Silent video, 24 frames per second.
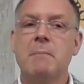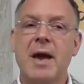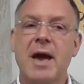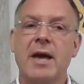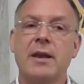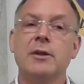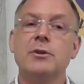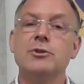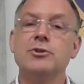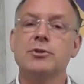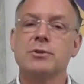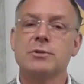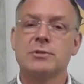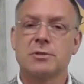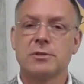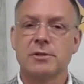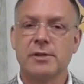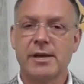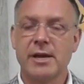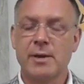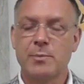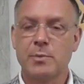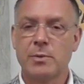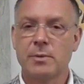Manage your
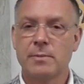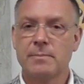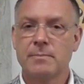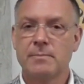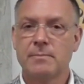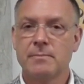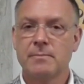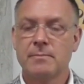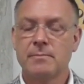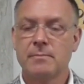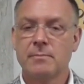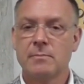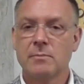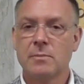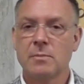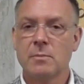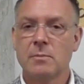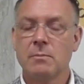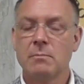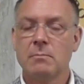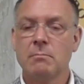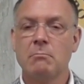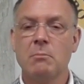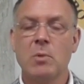sleep.
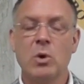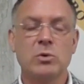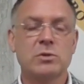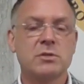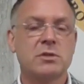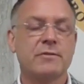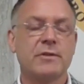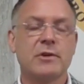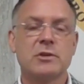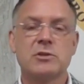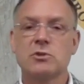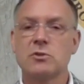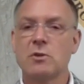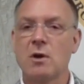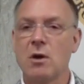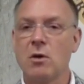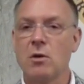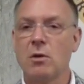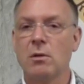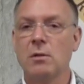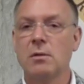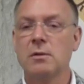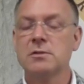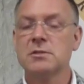Most of us
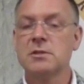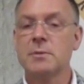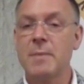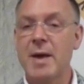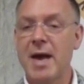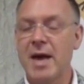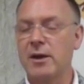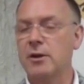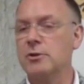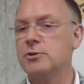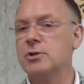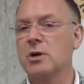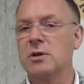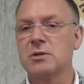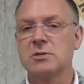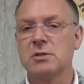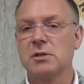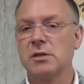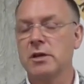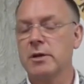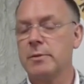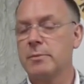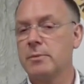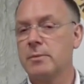struggle to manage our
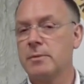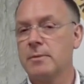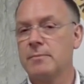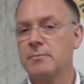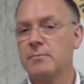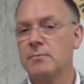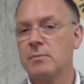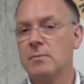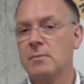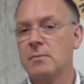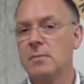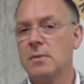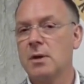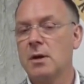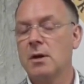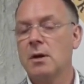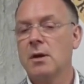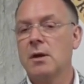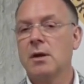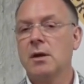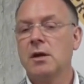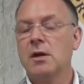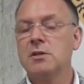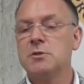sleep
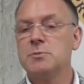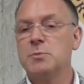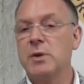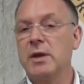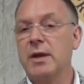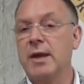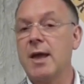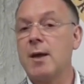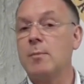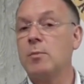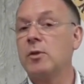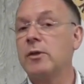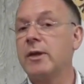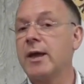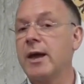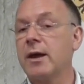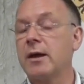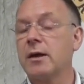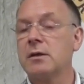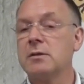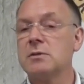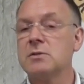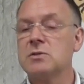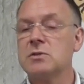is being able to
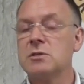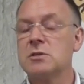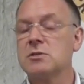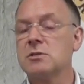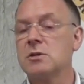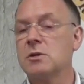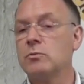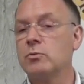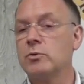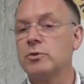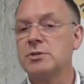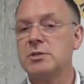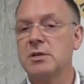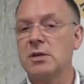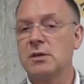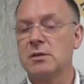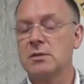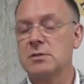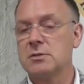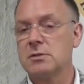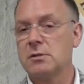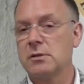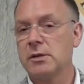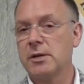get consistent
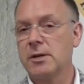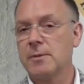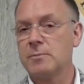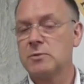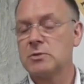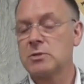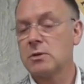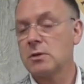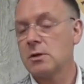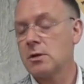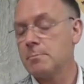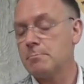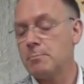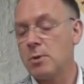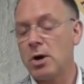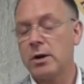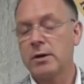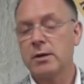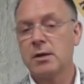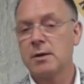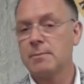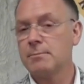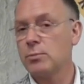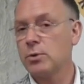routine sleep so that your
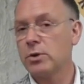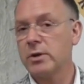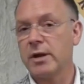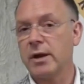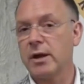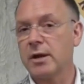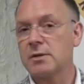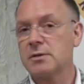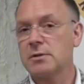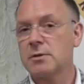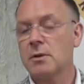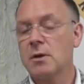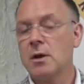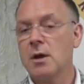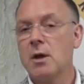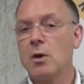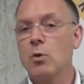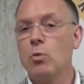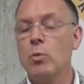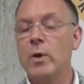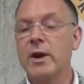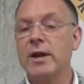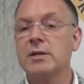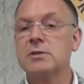body can predict
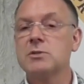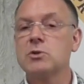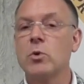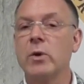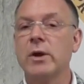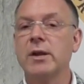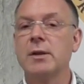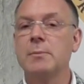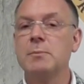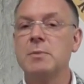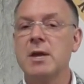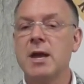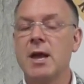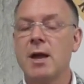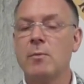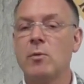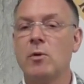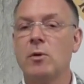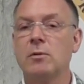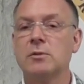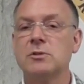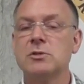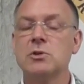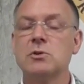when it's going to be
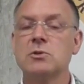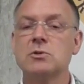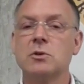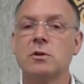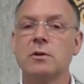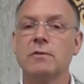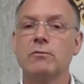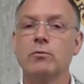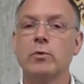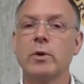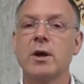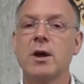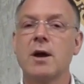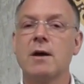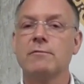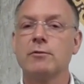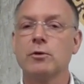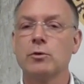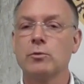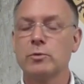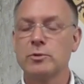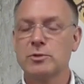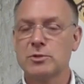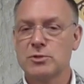able to sort of
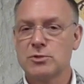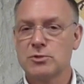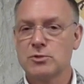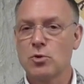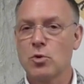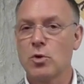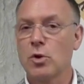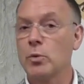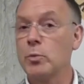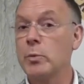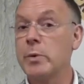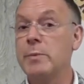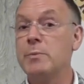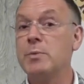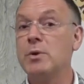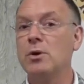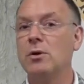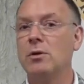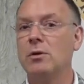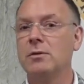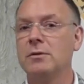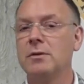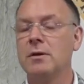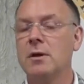recover, restore,
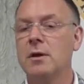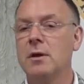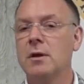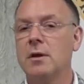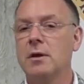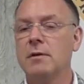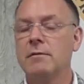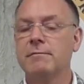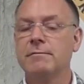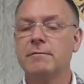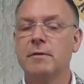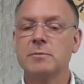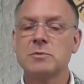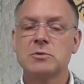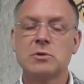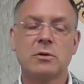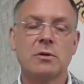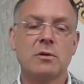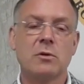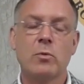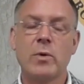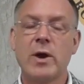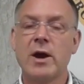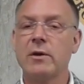rebuild from
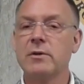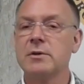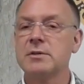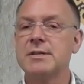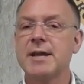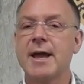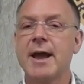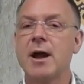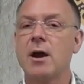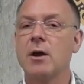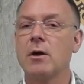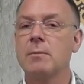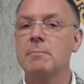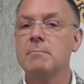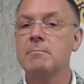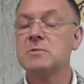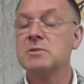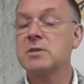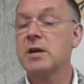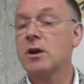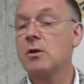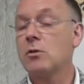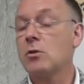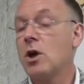sort of the wear and tear
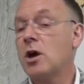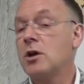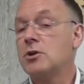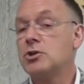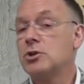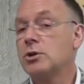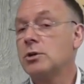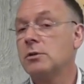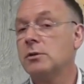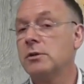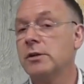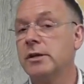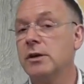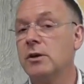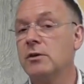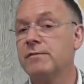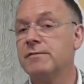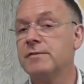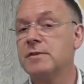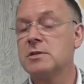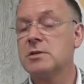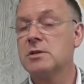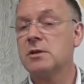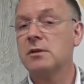psychologically
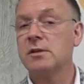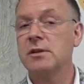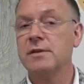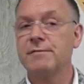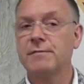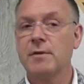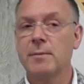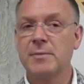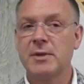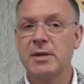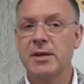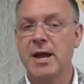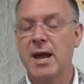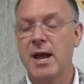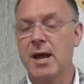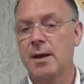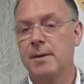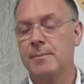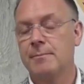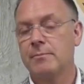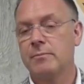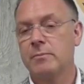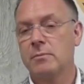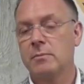or physically from the day.